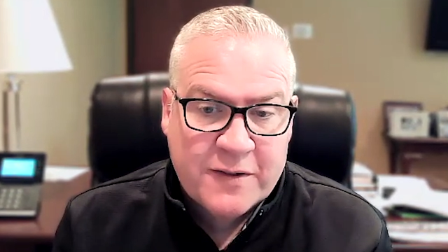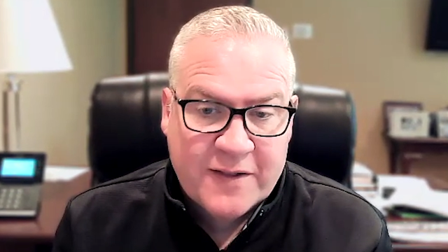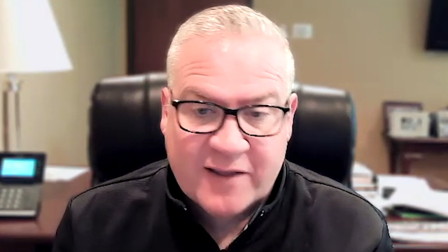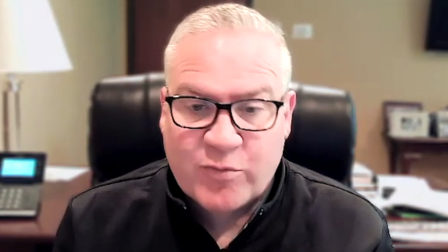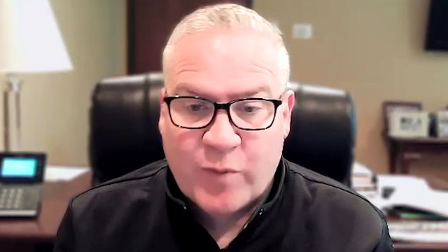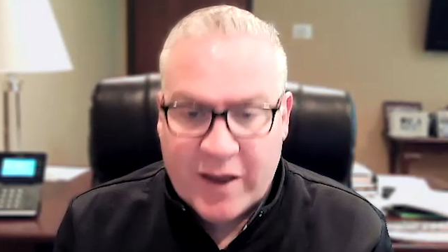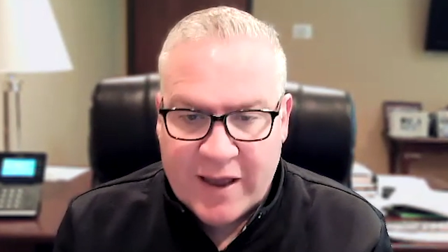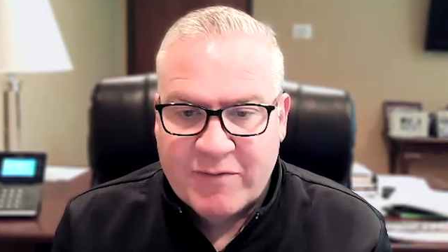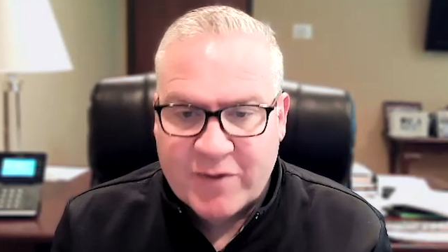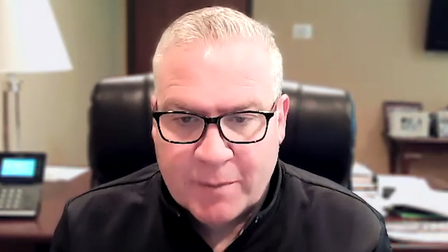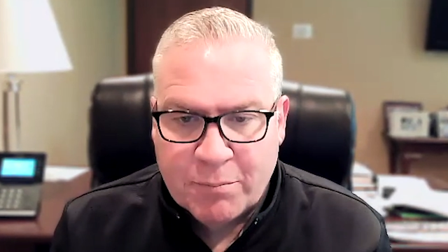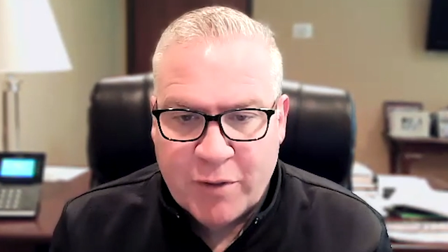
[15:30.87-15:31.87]
That's why
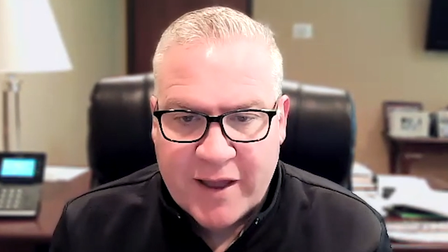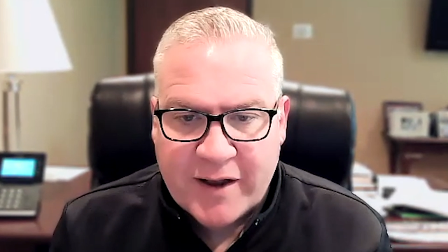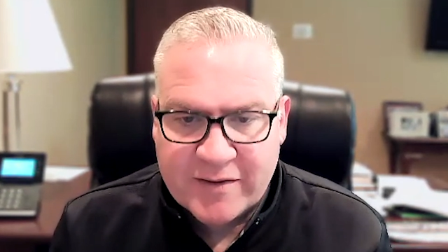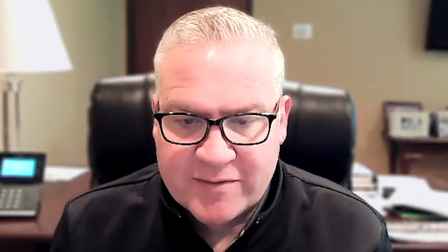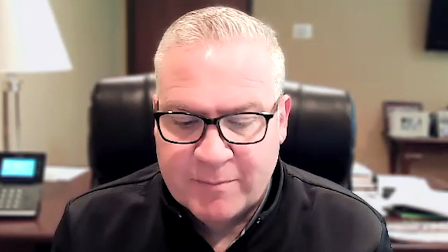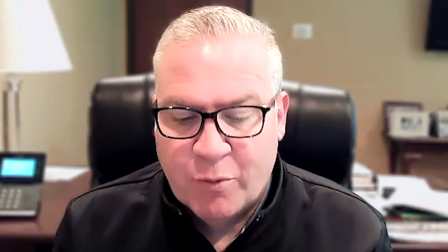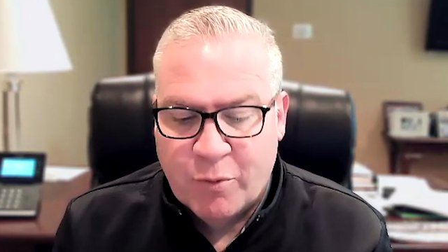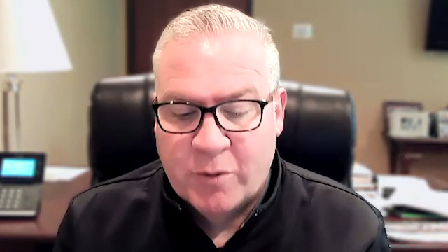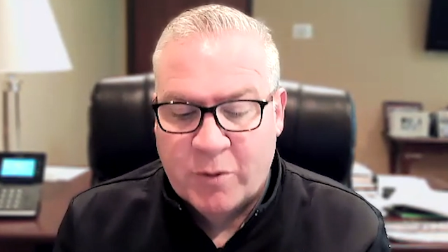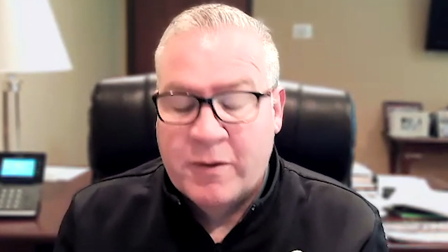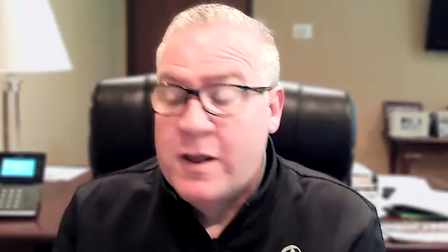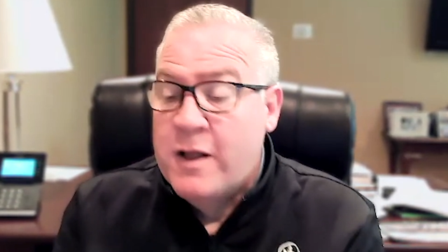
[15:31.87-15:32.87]
having a plan is
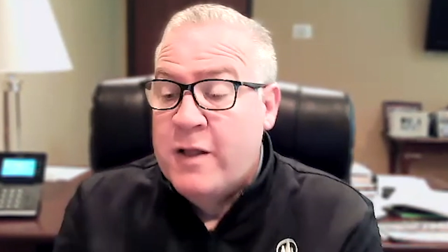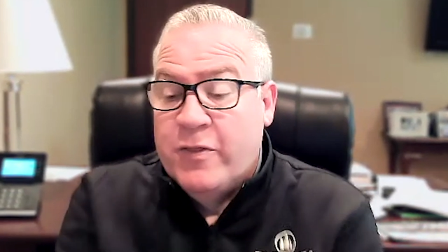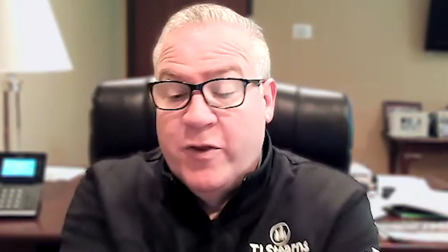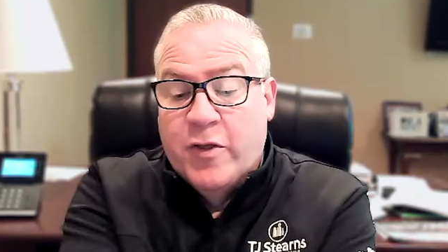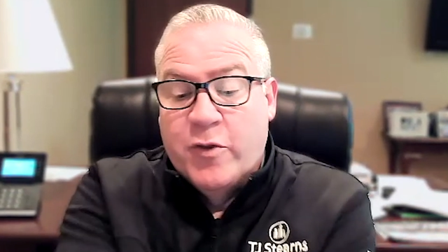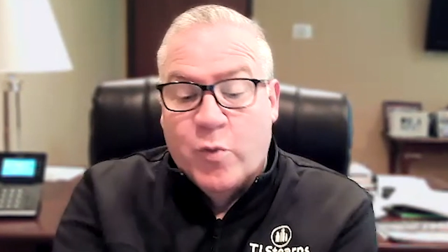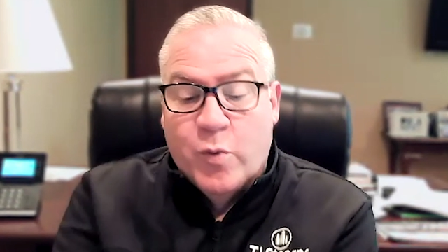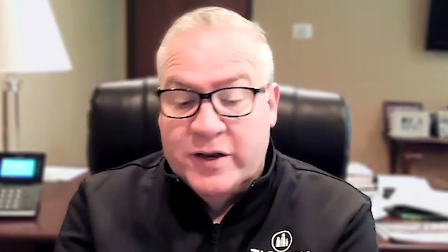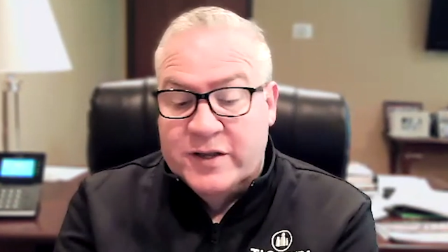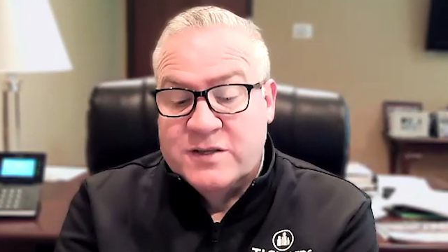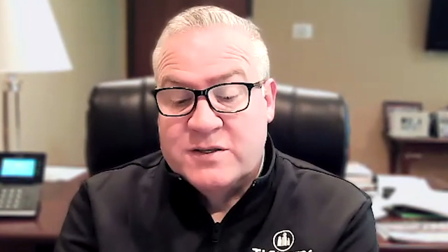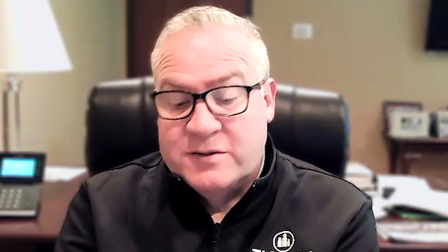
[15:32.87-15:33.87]
important. The other one
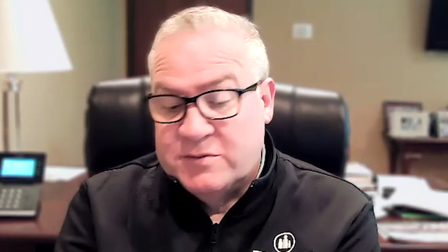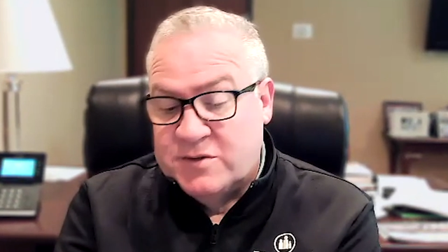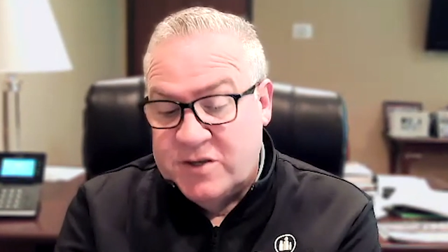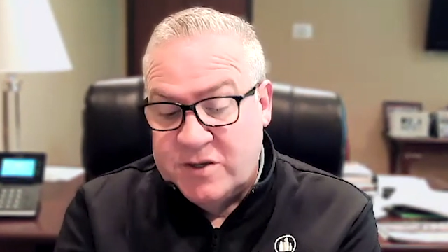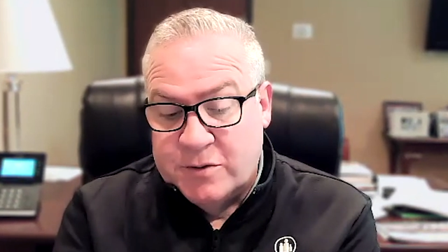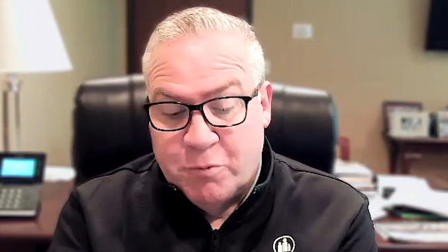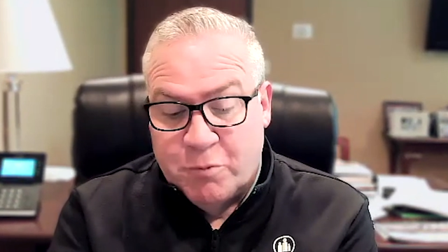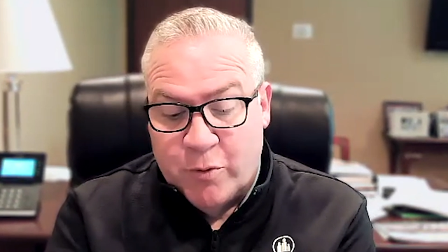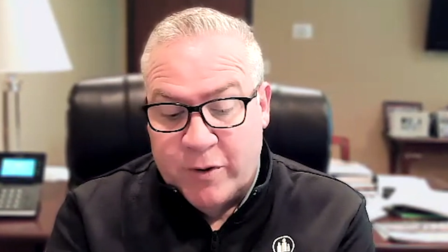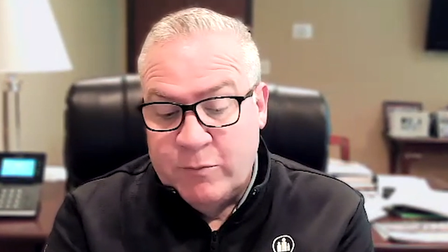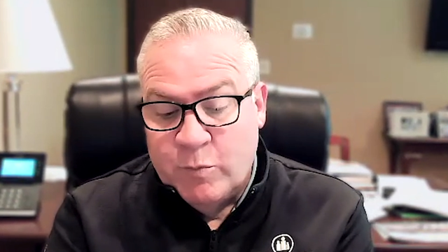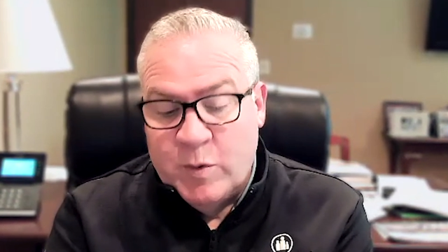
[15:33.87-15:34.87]
is, to your
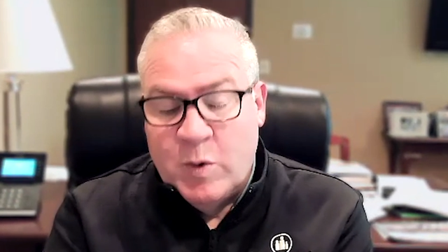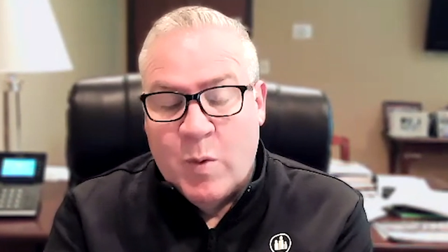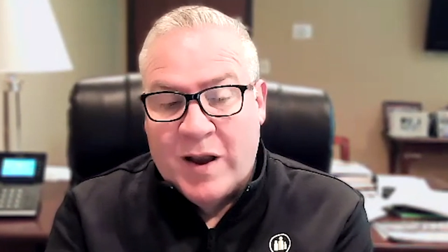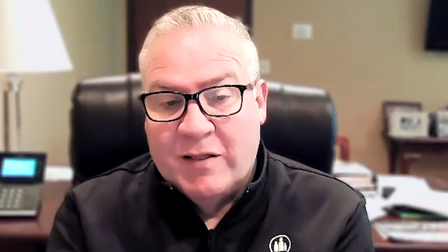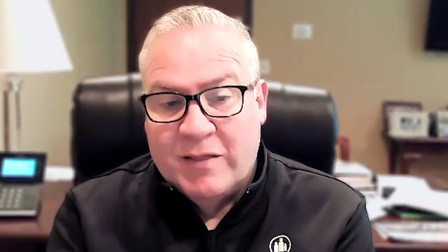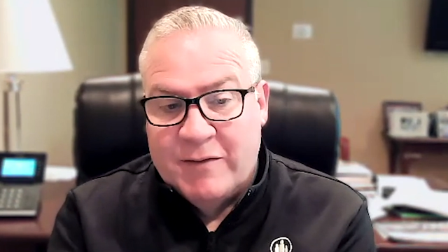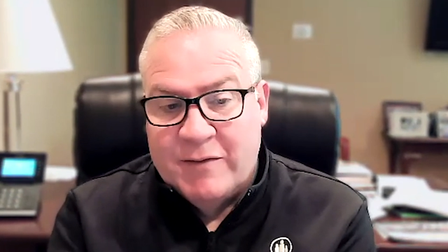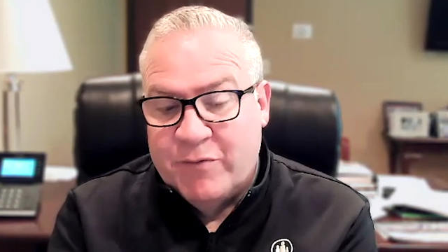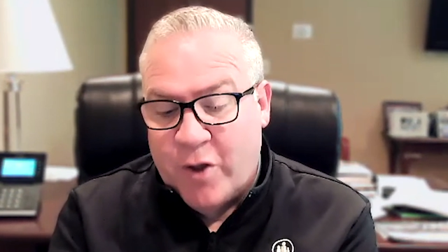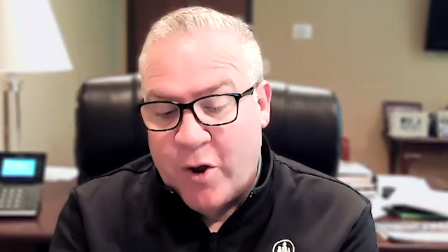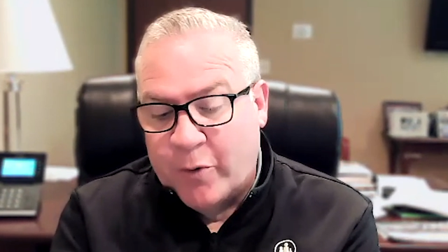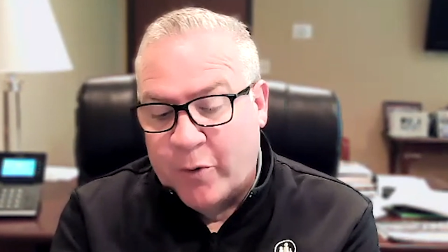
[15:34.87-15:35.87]
point, we want to live
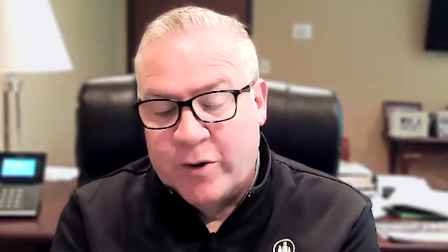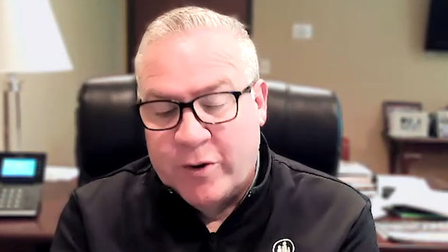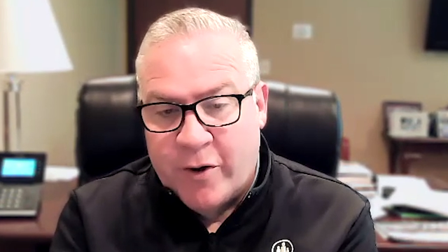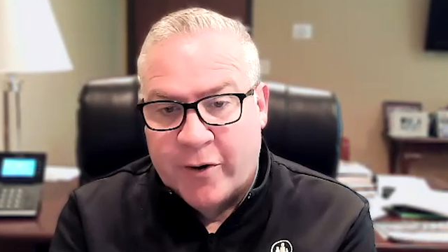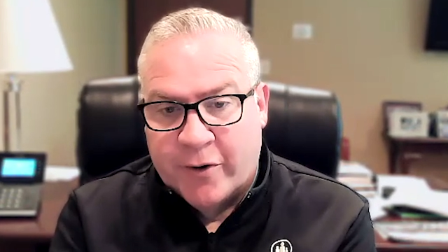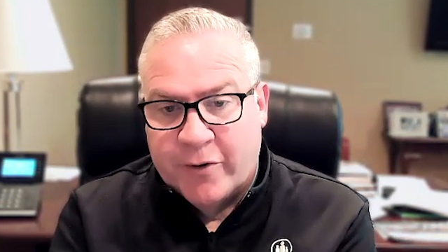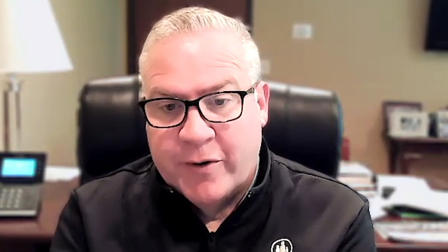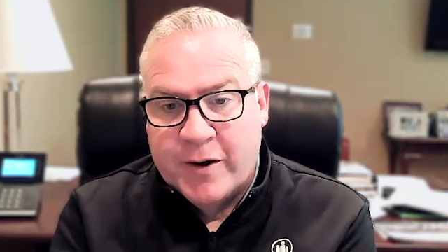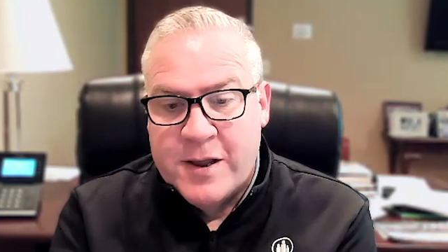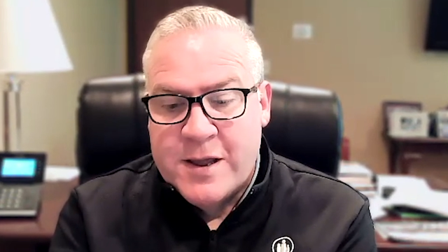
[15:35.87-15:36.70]
longer and longer.